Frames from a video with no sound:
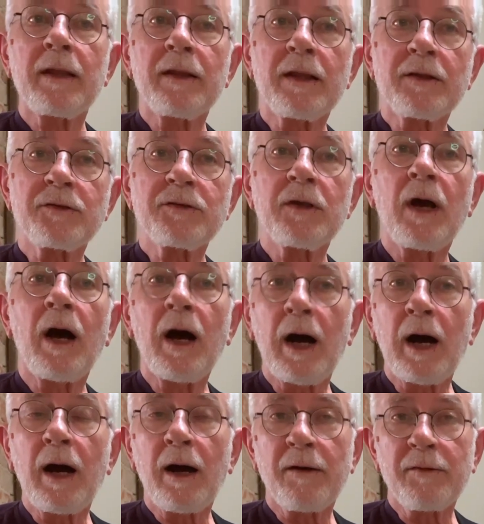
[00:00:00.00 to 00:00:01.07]
This
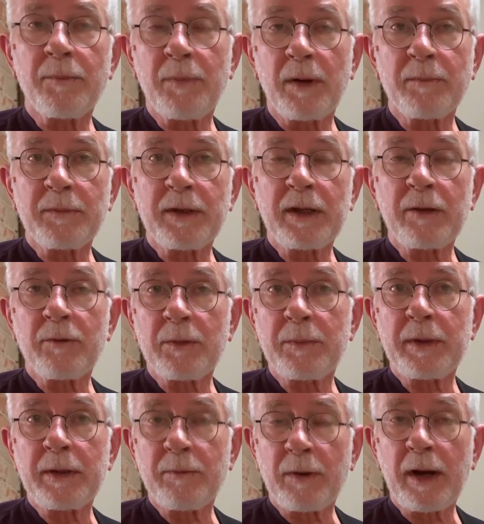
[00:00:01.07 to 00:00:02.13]
of the bum-diddy would
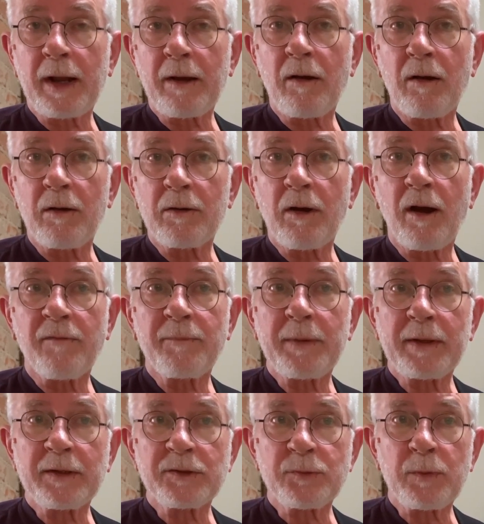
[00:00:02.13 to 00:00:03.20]
be what I call an
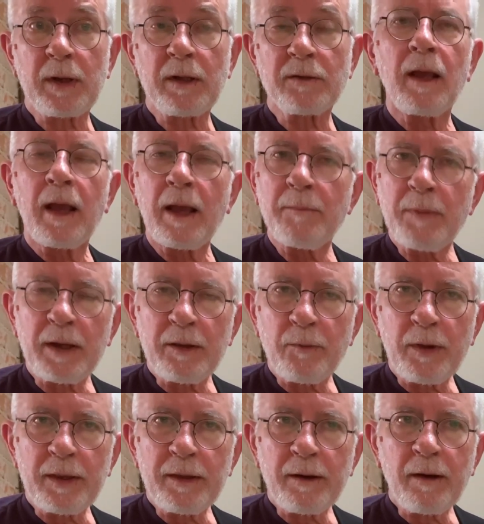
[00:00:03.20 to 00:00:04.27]
offbeat as well. And by the
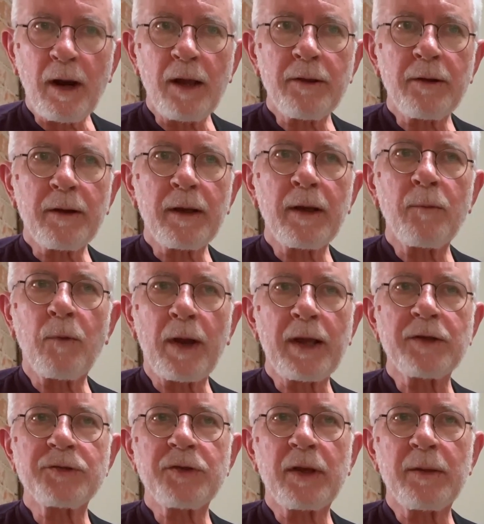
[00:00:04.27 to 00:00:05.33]
way, there are other
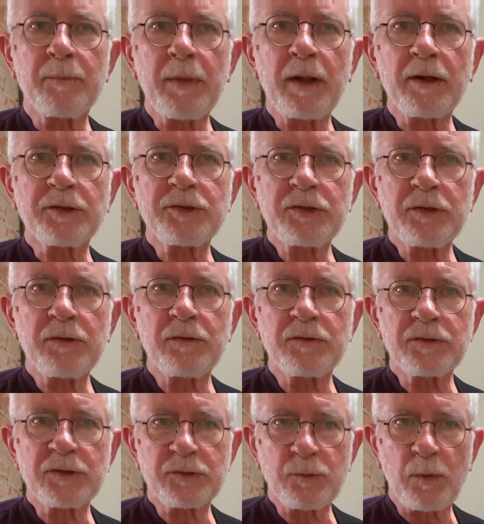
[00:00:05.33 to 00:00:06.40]
ways to embellish
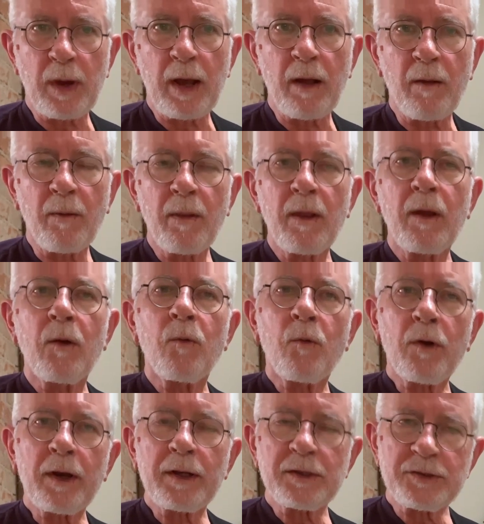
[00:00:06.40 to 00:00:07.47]
tunes as well.
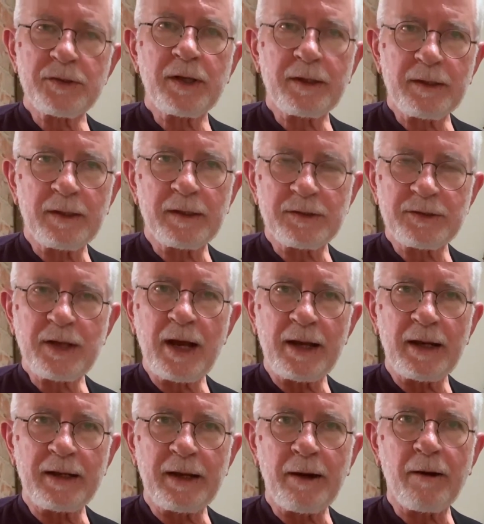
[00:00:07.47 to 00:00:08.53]
We're going to stick to this
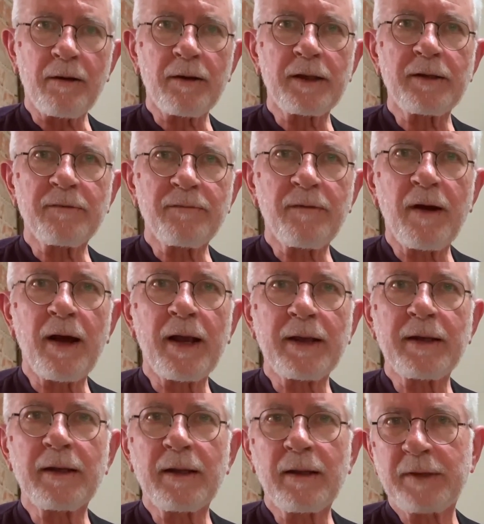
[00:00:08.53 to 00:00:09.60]
kind of narrowly
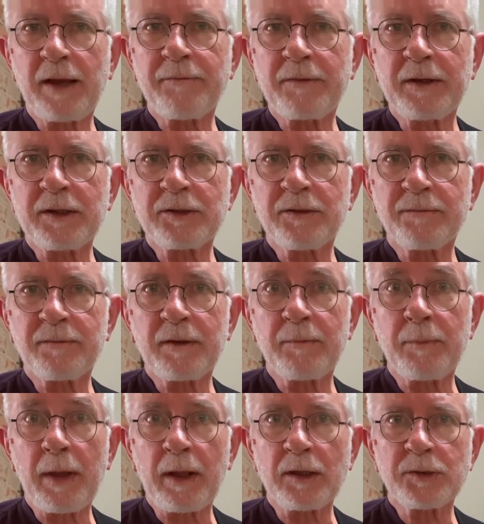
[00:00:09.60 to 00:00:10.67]
defined definition of
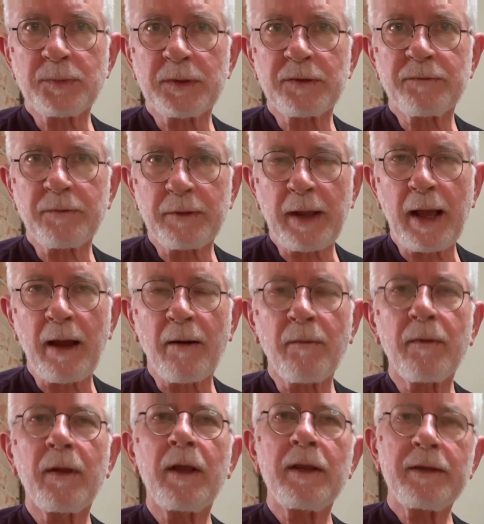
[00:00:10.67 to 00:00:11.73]
embellishment for
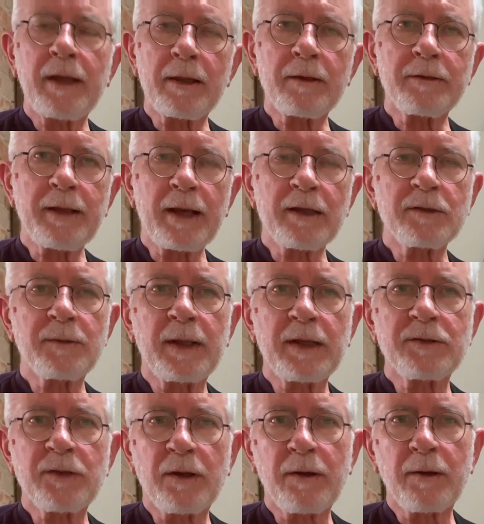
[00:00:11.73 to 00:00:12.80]
now. The other
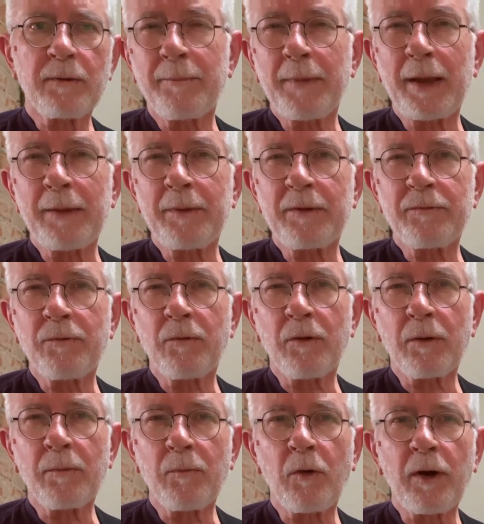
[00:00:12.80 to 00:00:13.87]
techniques are maybe
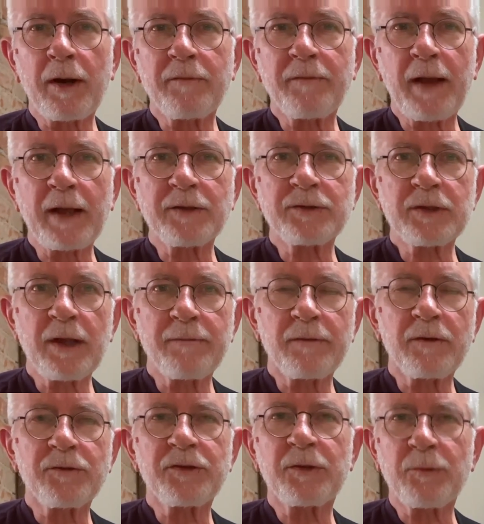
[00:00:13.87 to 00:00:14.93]
for more advanced
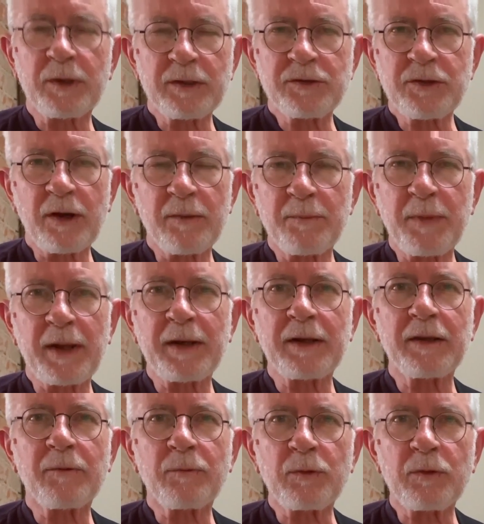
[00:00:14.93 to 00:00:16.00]
levels, and we start
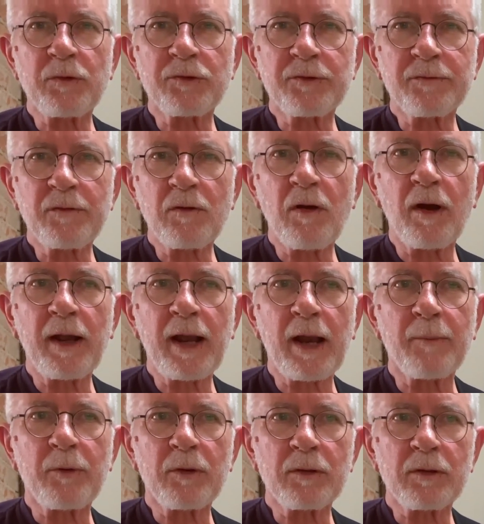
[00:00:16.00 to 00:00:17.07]
bending the rules of
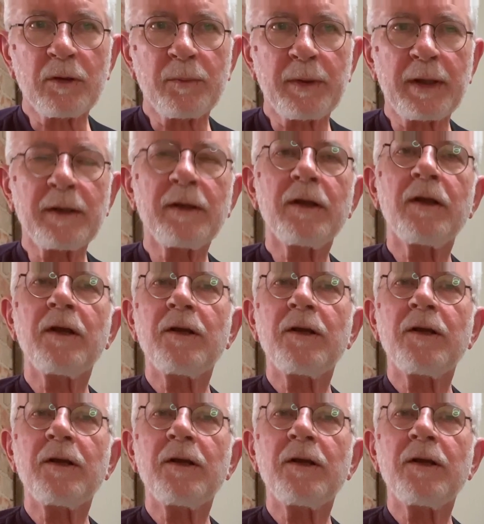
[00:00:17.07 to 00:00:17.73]
clawhammer a little bit.